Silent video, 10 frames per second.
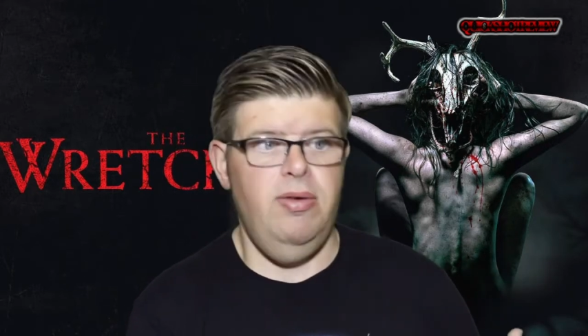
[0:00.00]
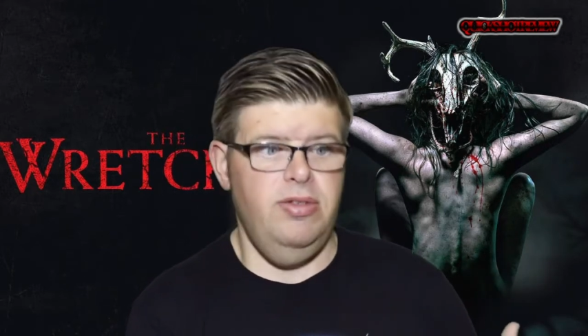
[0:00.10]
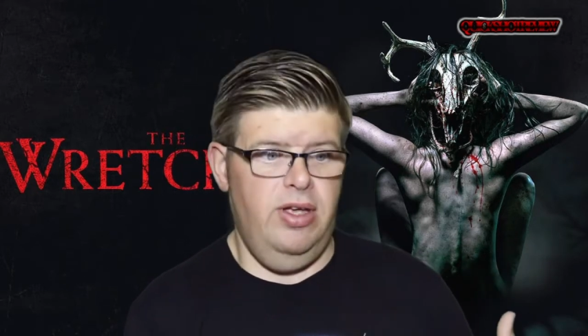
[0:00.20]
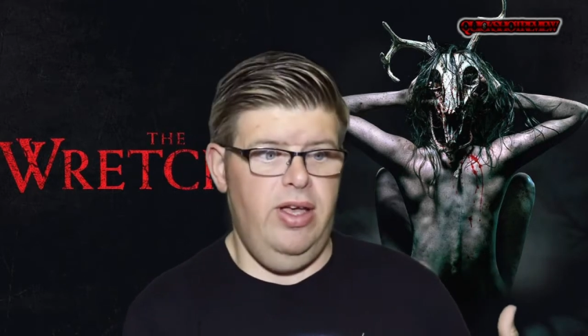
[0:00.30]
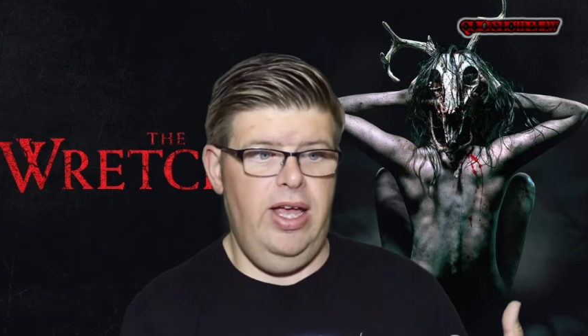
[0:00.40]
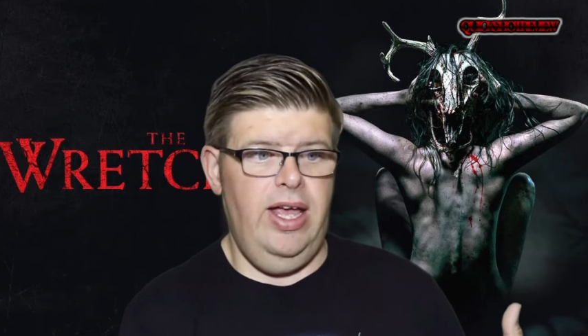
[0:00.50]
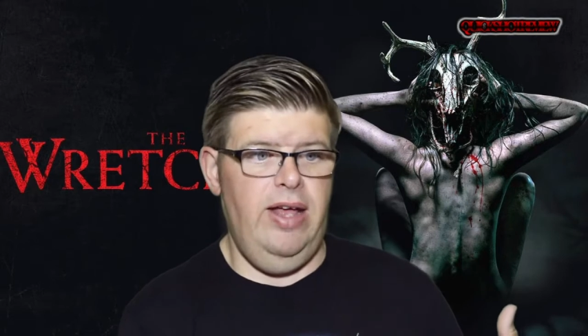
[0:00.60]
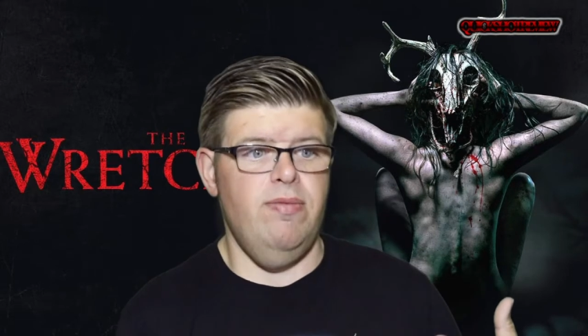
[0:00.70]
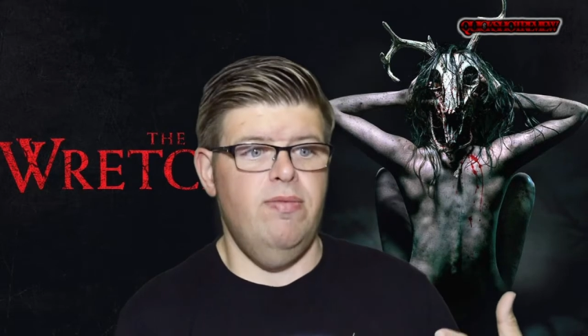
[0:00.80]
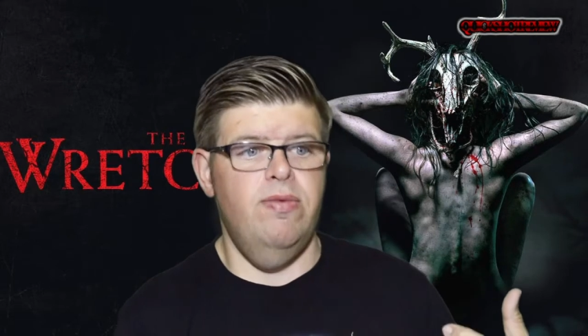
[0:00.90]
So
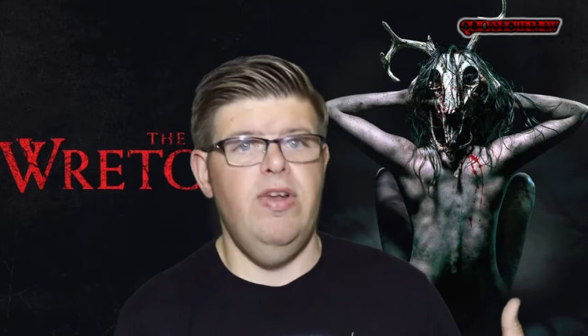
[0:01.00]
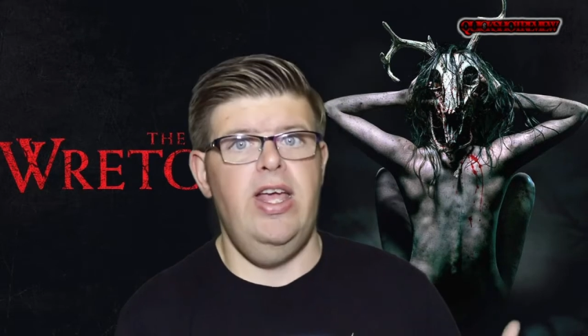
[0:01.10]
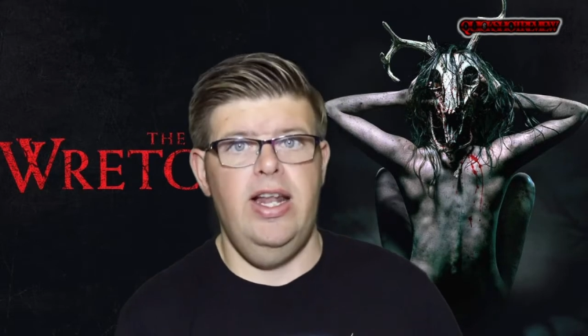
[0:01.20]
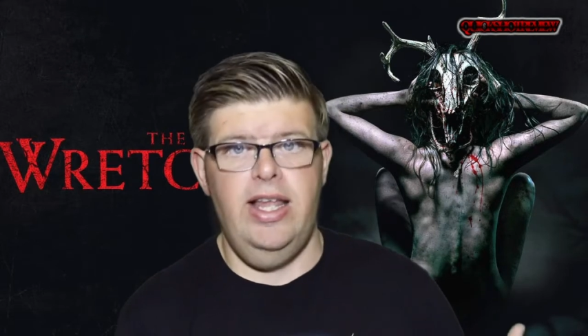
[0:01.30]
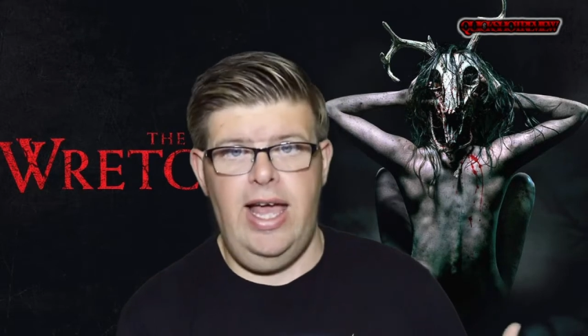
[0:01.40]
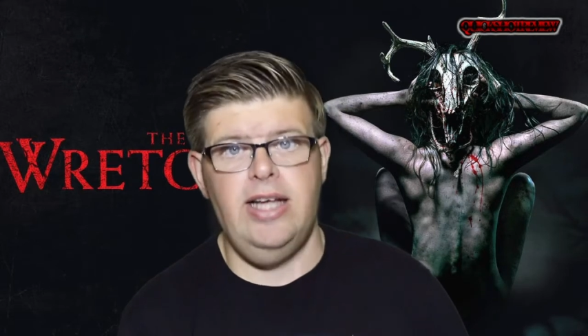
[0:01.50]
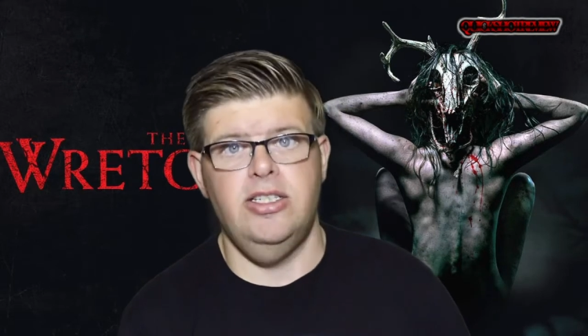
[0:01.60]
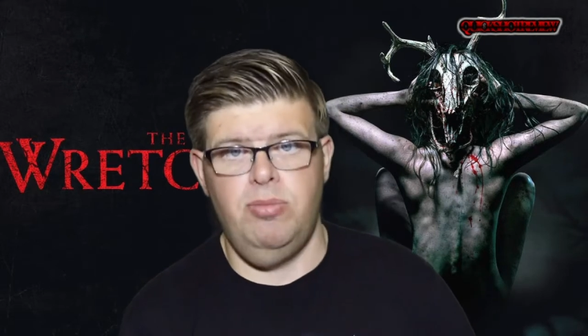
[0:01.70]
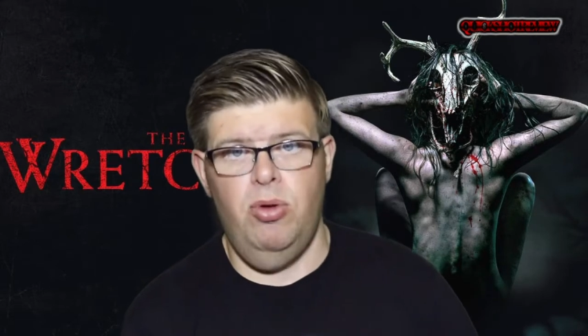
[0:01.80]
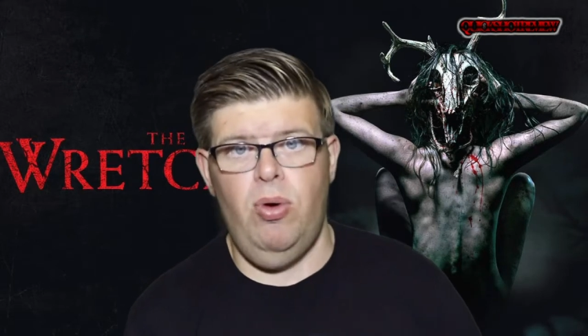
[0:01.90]
it really
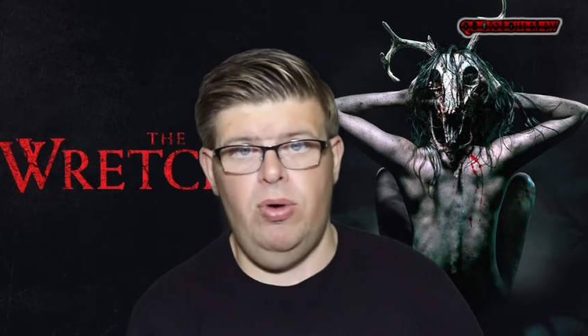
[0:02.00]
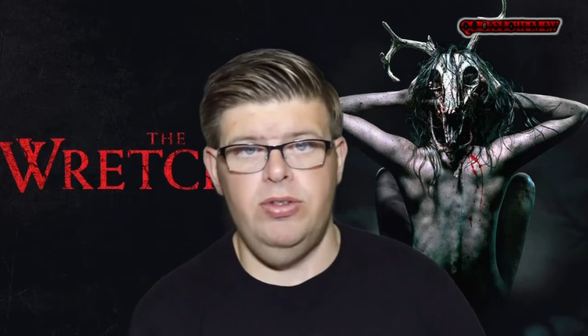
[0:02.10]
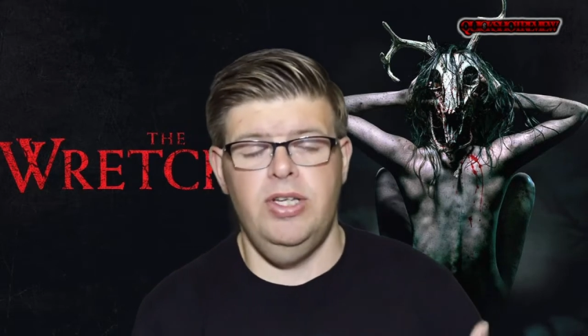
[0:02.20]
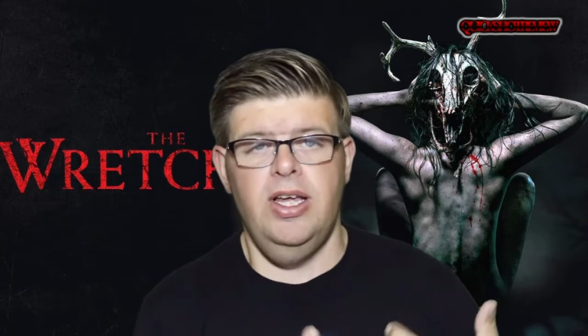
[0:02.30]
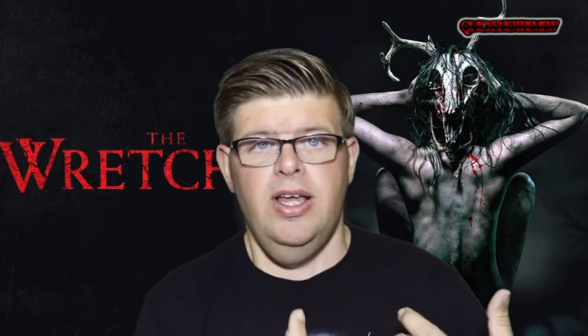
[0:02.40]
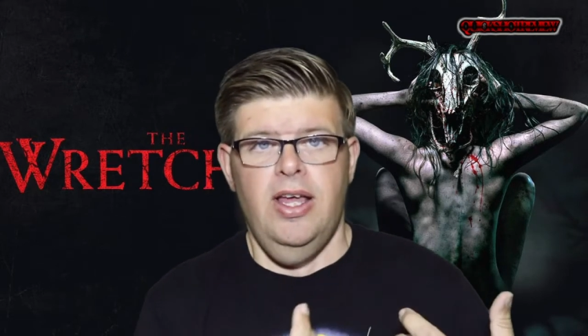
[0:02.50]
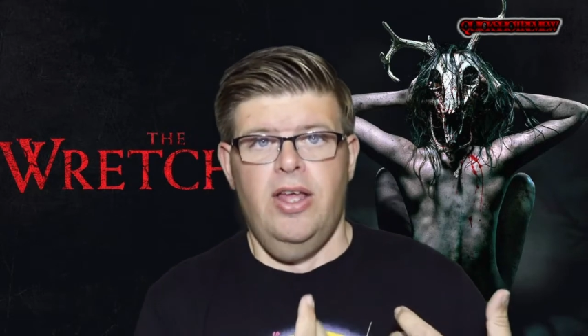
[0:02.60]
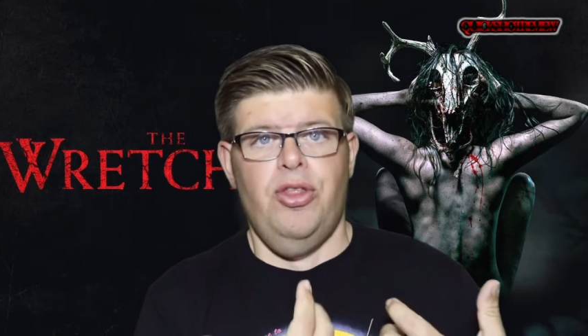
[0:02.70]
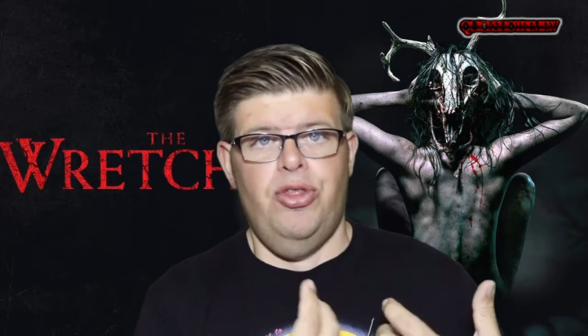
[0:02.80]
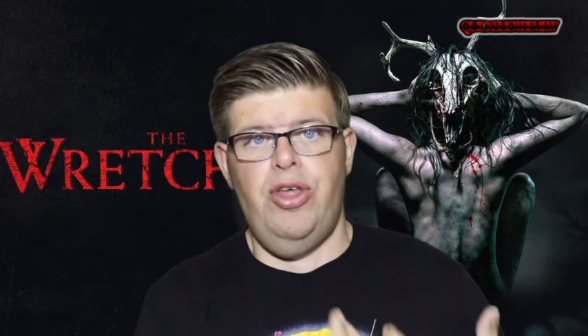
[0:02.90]
explores
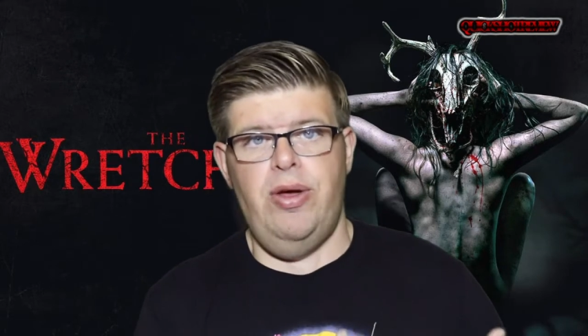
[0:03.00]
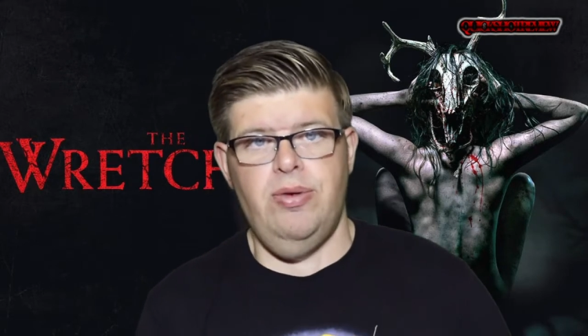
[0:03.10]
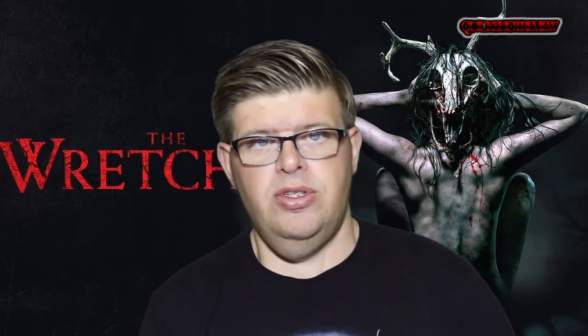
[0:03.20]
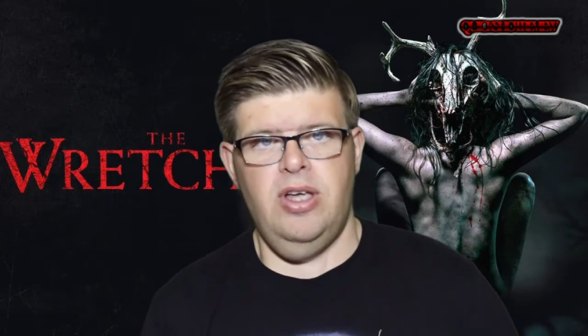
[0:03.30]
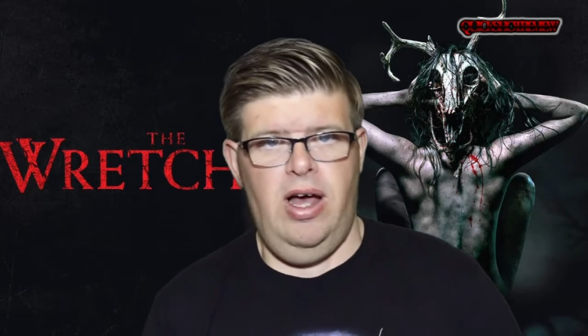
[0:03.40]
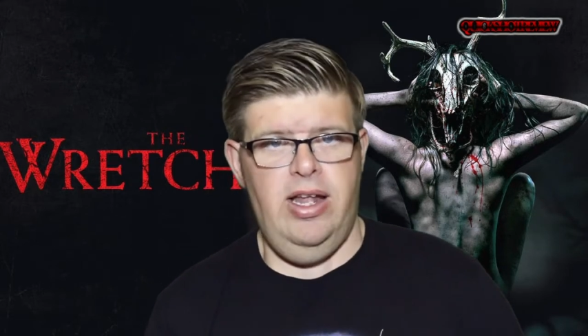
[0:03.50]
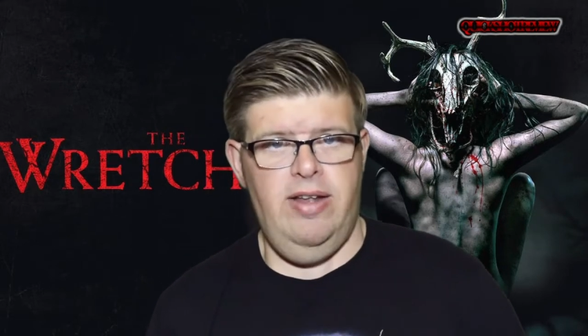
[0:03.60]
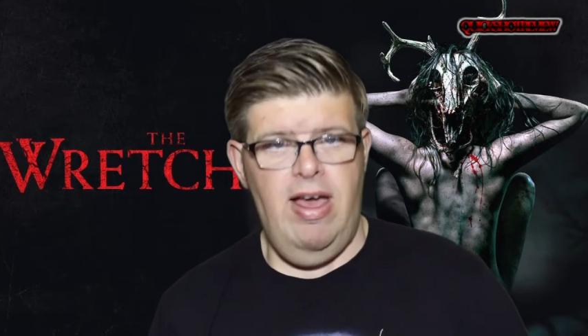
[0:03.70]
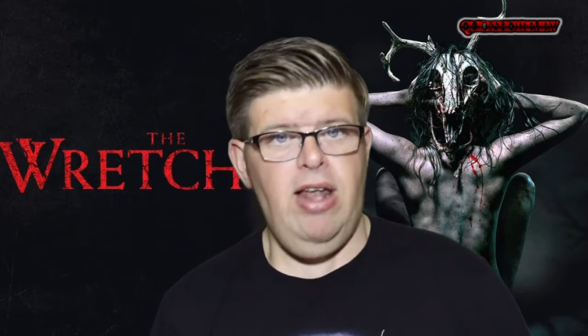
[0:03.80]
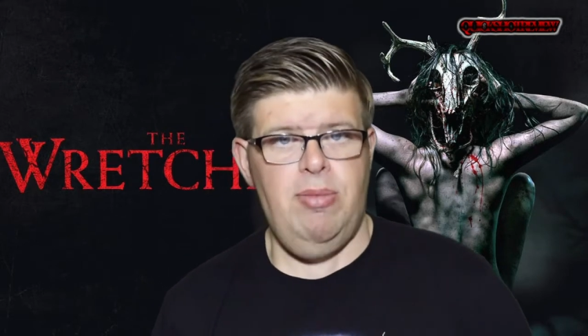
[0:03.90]
those kind
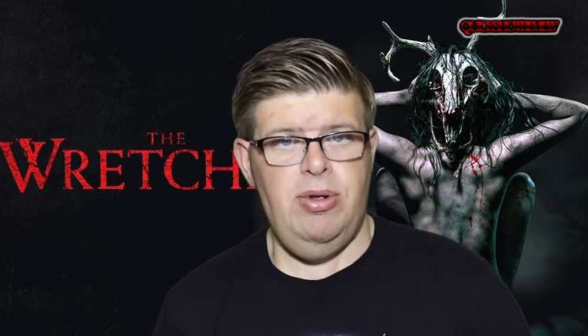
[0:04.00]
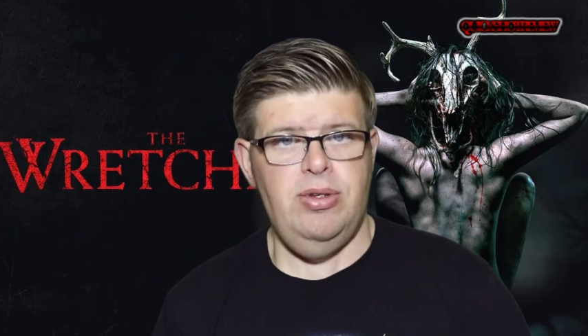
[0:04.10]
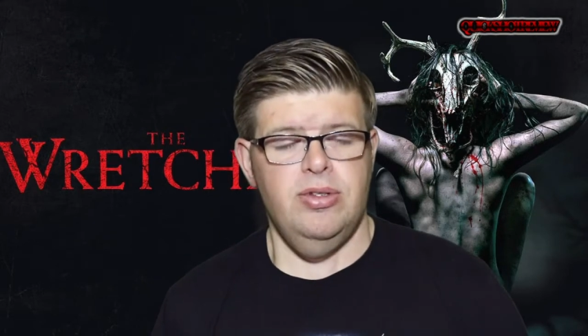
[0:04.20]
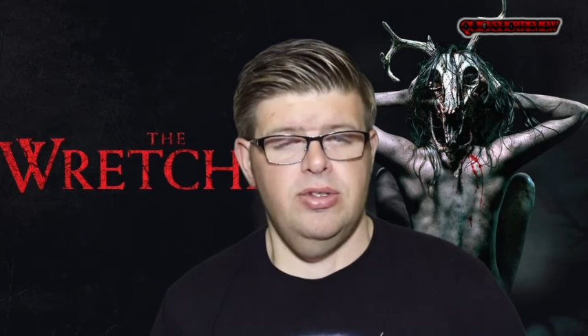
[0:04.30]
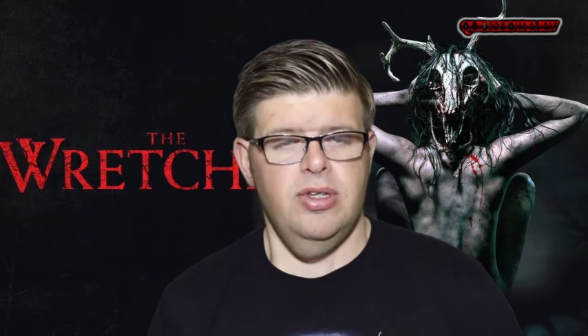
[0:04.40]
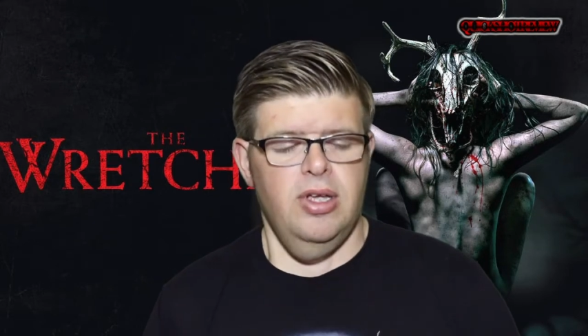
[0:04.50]
of elements,